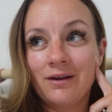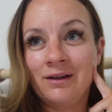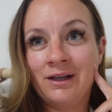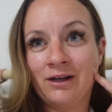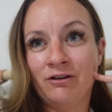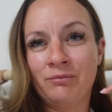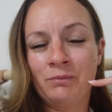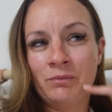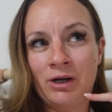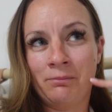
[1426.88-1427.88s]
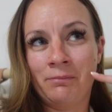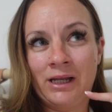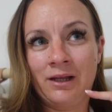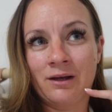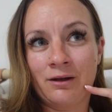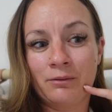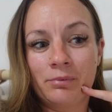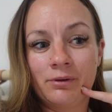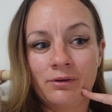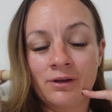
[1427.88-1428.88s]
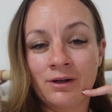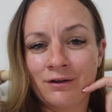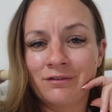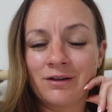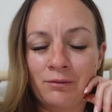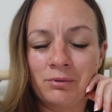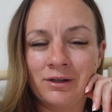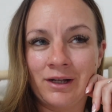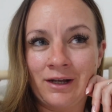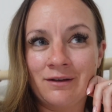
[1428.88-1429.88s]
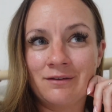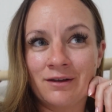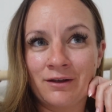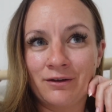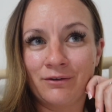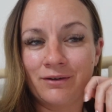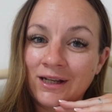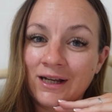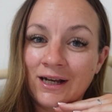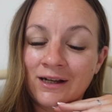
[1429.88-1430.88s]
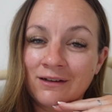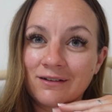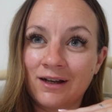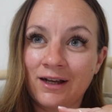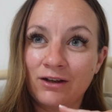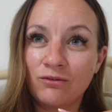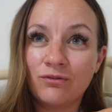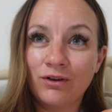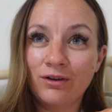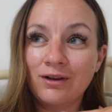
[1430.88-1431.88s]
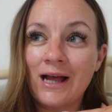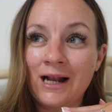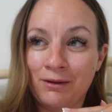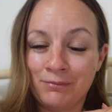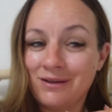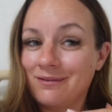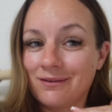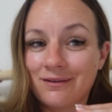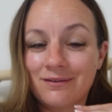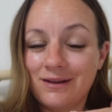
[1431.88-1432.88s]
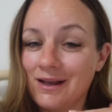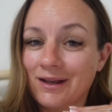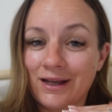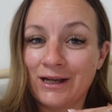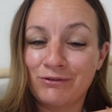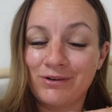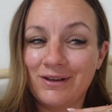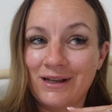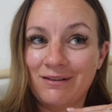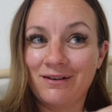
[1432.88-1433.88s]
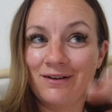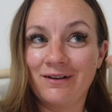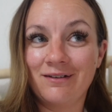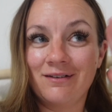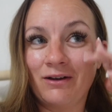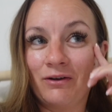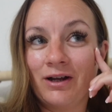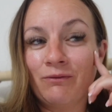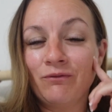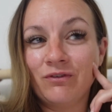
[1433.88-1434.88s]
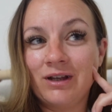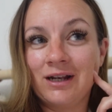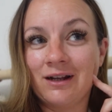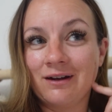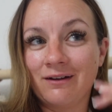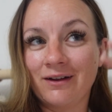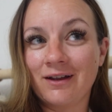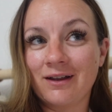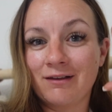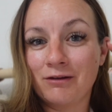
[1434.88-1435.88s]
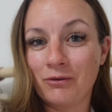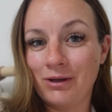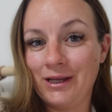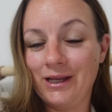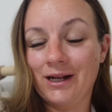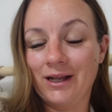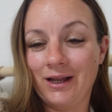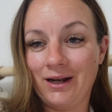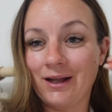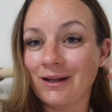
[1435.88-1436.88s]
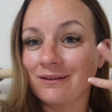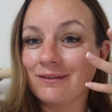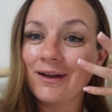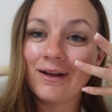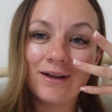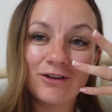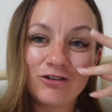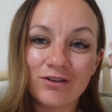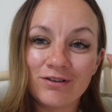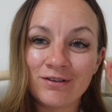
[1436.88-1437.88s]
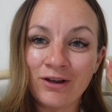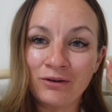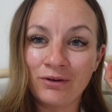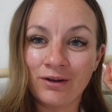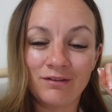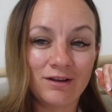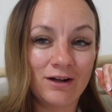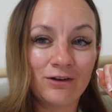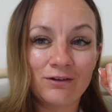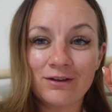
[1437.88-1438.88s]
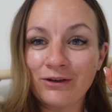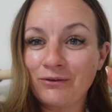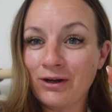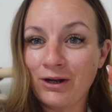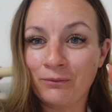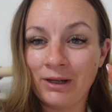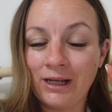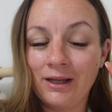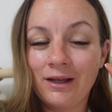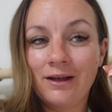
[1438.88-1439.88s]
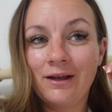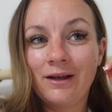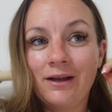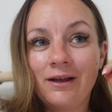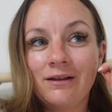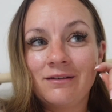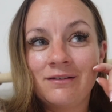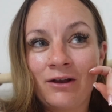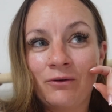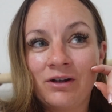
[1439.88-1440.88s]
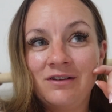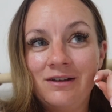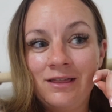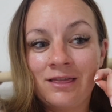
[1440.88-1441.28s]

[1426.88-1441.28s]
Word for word: yeah, I've been wearing makeup the last couple of days, so we had a full Elemis skincare routine tonight. So I am feeling like squeaky clean, and it's just so nice. It looks so glowy. So I did